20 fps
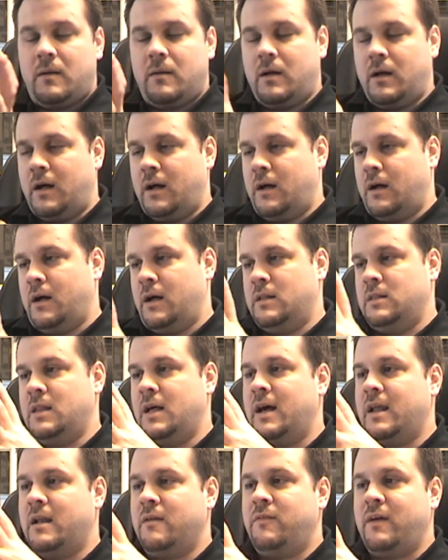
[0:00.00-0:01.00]
a
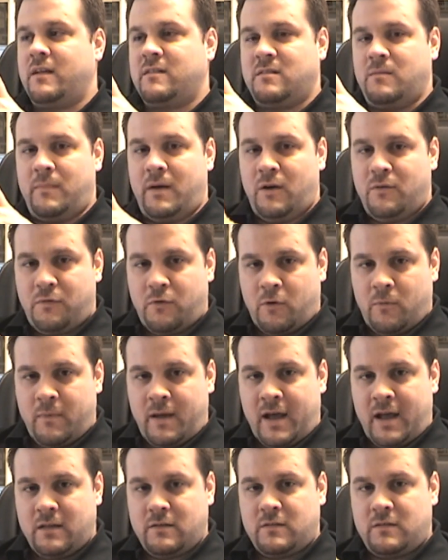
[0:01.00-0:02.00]
lot of XML
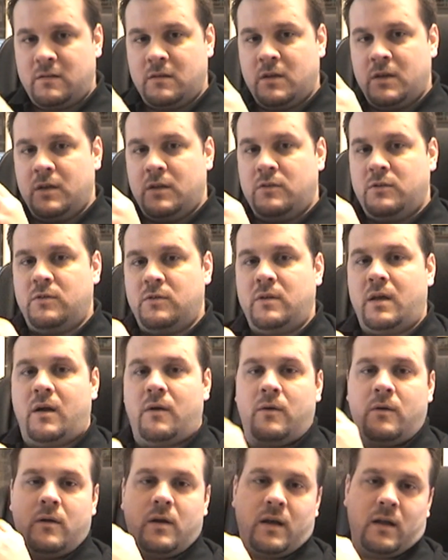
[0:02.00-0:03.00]
formats to
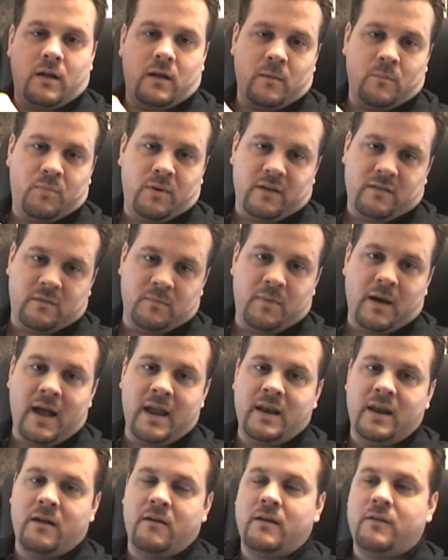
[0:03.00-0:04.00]
now a compressed
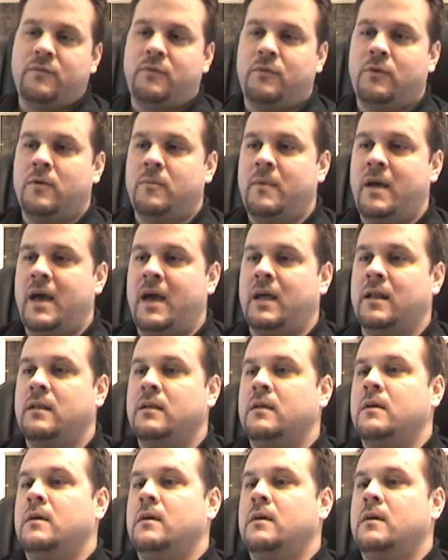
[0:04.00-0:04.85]
binary format,